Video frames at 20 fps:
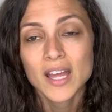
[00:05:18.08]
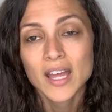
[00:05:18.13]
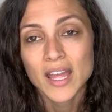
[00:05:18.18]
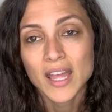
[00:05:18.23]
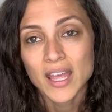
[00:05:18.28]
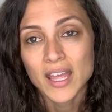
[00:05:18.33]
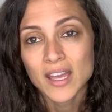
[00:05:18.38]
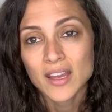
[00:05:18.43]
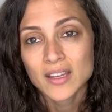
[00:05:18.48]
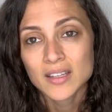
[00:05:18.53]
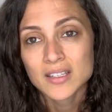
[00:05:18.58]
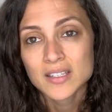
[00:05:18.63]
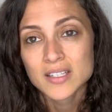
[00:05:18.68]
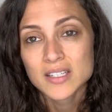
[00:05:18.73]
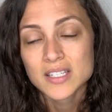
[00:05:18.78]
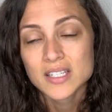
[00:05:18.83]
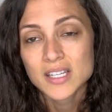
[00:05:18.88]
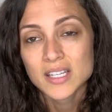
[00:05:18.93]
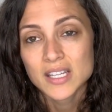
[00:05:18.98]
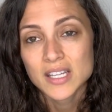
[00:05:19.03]
And
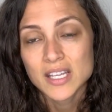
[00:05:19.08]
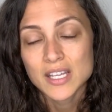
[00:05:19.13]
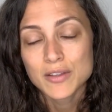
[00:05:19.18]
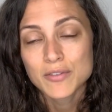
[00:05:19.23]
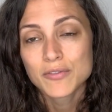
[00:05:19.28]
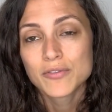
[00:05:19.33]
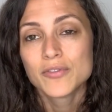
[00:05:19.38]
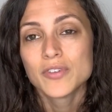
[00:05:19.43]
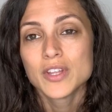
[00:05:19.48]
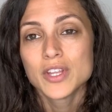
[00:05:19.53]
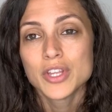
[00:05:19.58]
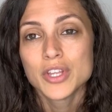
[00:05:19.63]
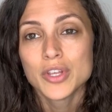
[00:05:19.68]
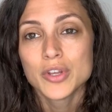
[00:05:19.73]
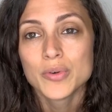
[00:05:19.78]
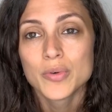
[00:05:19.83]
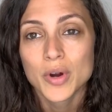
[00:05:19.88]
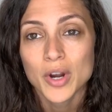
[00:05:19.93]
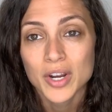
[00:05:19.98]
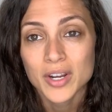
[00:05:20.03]
if
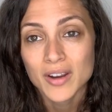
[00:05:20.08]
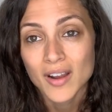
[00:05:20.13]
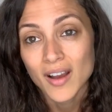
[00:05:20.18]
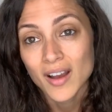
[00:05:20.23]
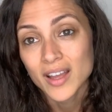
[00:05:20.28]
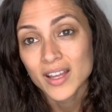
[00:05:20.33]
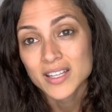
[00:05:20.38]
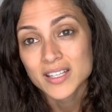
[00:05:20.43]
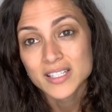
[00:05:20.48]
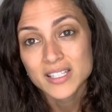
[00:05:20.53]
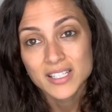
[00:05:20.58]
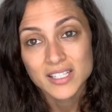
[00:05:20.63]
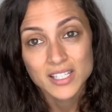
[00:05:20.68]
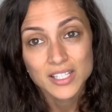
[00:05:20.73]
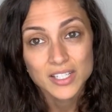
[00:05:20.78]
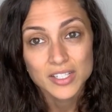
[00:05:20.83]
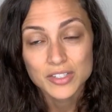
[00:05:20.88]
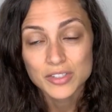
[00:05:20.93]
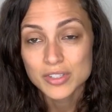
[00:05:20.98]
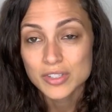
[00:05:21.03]
you are not
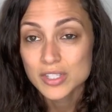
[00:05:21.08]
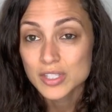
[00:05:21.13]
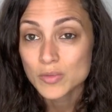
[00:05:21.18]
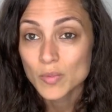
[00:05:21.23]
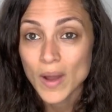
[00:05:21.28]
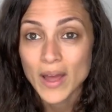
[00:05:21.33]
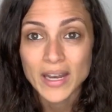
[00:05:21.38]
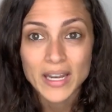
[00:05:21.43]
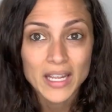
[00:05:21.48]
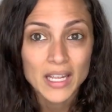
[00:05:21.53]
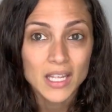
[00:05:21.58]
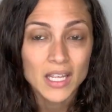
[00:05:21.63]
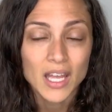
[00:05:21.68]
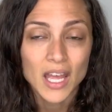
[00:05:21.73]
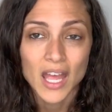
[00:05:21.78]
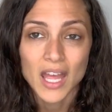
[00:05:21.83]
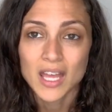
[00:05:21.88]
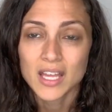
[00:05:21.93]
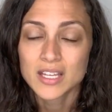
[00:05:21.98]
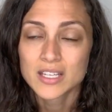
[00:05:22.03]
sweating
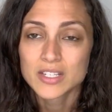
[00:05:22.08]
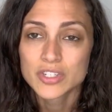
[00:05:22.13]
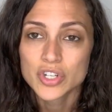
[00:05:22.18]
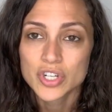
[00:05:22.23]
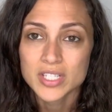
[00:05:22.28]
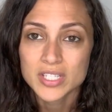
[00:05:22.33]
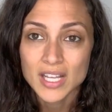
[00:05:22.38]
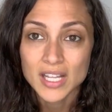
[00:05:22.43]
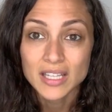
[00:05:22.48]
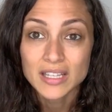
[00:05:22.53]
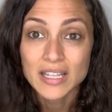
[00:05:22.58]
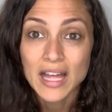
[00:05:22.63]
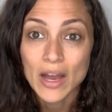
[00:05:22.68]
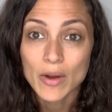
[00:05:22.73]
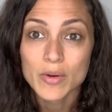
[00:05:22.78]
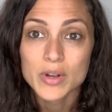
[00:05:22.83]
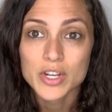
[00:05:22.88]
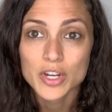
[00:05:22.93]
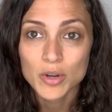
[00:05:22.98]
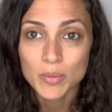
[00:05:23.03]
and just
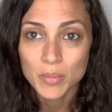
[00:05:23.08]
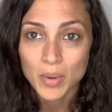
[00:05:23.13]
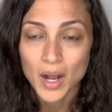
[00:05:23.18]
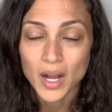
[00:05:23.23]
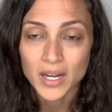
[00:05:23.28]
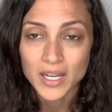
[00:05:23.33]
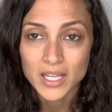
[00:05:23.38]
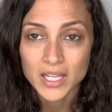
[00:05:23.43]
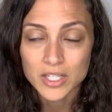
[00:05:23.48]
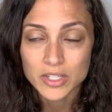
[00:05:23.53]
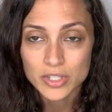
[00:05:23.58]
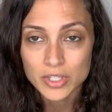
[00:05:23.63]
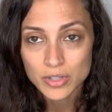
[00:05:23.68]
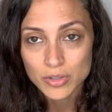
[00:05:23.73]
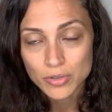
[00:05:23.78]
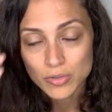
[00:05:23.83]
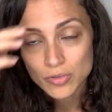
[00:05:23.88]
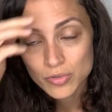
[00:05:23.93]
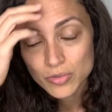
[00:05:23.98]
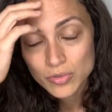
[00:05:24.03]
allowing your body
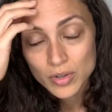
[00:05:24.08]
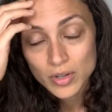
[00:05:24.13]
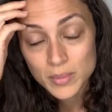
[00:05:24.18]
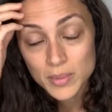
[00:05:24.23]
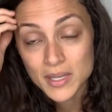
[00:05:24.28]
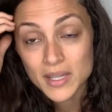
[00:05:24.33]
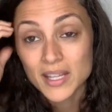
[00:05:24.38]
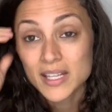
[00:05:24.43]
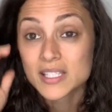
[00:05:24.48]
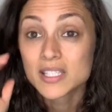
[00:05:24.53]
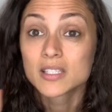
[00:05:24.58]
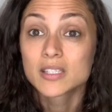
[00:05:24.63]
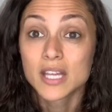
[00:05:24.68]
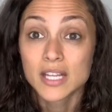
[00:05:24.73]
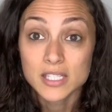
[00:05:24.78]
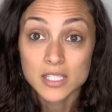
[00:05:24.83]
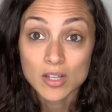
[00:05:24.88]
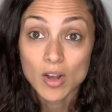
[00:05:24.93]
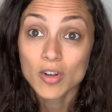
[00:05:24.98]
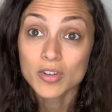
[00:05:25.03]
to,
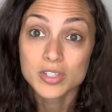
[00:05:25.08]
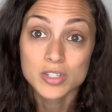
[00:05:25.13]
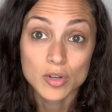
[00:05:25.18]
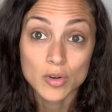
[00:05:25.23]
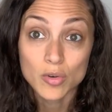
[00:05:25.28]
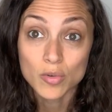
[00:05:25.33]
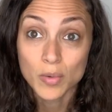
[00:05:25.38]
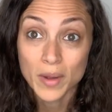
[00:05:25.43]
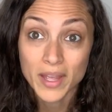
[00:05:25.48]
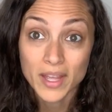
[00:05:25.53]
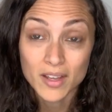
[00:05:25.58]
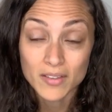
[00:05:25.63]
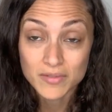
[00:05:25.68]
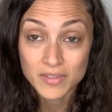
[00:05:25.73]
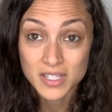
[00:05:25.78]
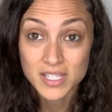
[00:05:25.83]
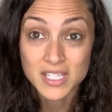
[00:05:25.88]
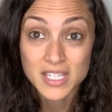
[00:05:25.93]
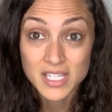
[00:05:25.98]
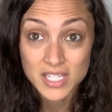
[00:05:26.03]
that's also a way of
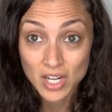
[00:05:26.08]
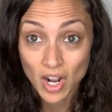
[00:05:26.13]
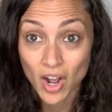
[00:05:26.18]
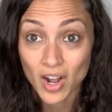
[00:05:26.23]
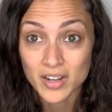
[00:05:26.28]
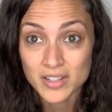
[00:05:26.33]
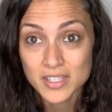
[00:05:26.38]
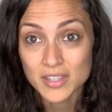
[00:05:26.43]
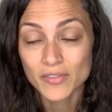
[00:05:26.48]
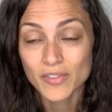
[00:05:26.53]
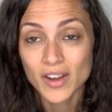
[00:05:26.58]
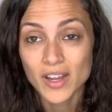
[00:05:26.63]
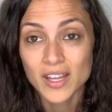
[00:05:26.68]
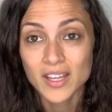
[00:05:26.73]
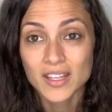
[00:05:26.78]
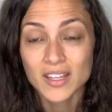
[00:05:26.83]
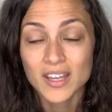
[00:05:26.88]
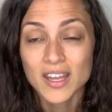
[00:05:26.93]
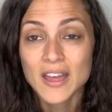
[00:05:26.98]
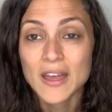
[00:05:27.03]
detoxifying,